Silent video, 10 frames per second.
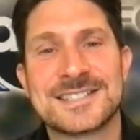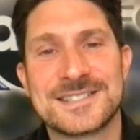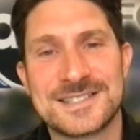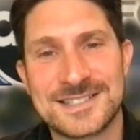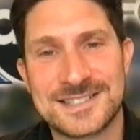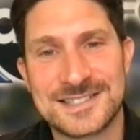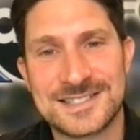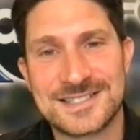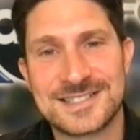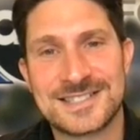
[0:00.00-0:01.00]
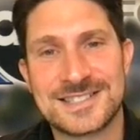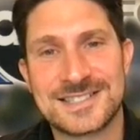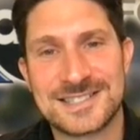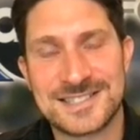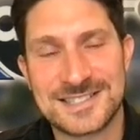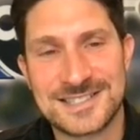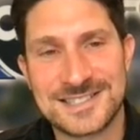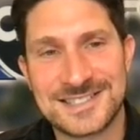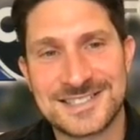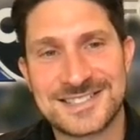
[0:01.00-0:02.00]

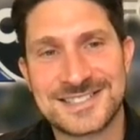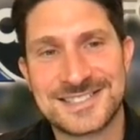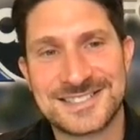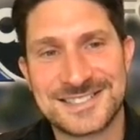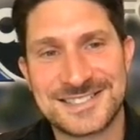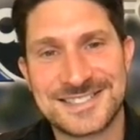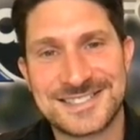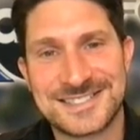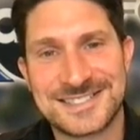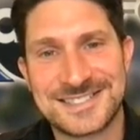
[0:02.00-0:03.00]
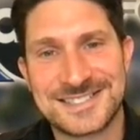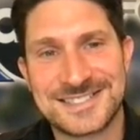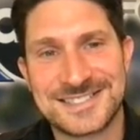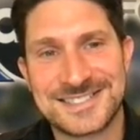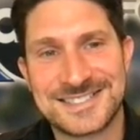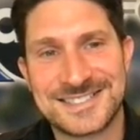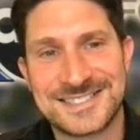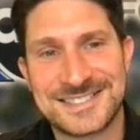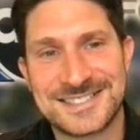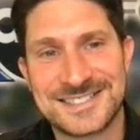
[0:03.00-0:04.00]

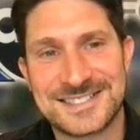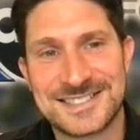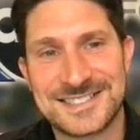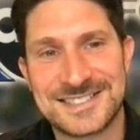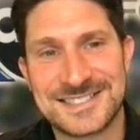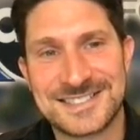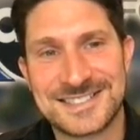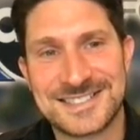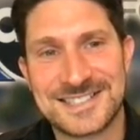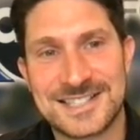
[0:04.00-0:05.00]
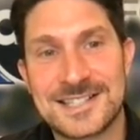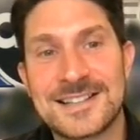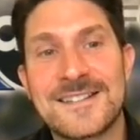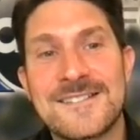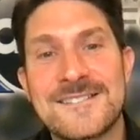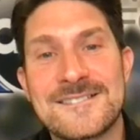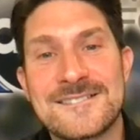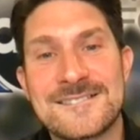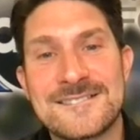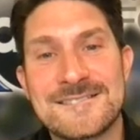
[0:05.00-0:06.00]
No words are spoken by the person on screen.